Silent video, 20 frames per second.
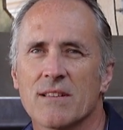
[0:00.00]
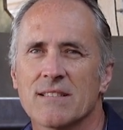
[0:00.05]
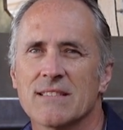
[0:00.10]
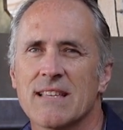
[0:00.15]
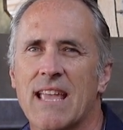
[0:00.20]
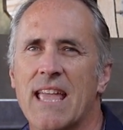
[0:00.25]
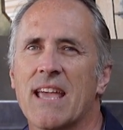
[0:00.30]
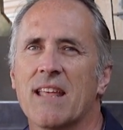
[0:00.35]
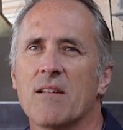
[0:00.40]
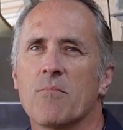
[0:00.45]
the
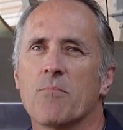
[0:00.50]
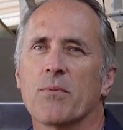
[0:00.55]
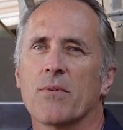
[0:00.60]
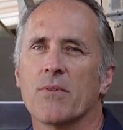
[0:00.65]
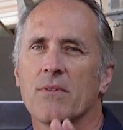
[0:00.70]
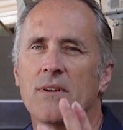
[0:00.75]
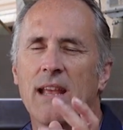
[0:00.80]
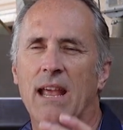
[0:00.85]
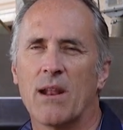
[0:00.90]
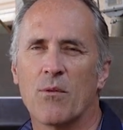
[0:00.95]
sand,
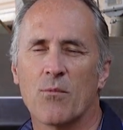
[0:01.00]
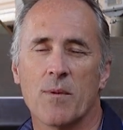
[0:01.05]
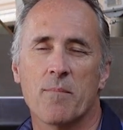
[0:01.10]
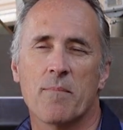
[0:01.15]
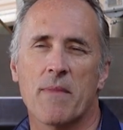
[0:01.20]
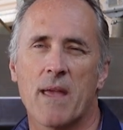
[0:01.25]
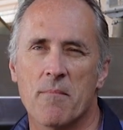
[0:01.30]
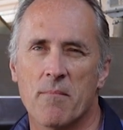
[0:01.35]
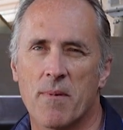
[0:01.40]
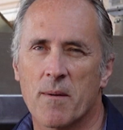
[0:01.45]
and
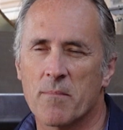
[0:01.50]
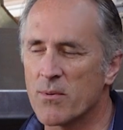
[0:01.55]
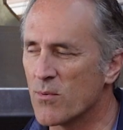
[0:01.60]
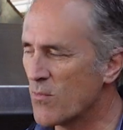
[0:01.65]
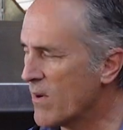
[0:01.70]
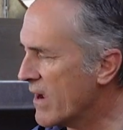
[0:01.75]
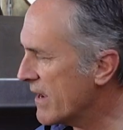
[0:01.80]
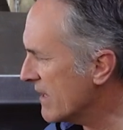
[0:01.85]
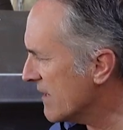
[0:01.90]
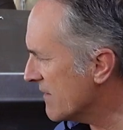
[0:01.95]
rip that bumper
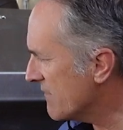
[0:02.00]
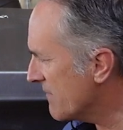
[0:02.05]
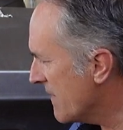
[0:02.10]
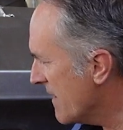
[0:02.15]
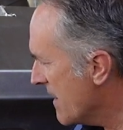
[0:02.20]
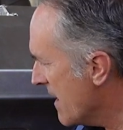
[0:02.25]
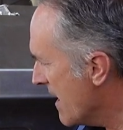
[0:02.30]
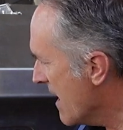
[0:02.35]
right off.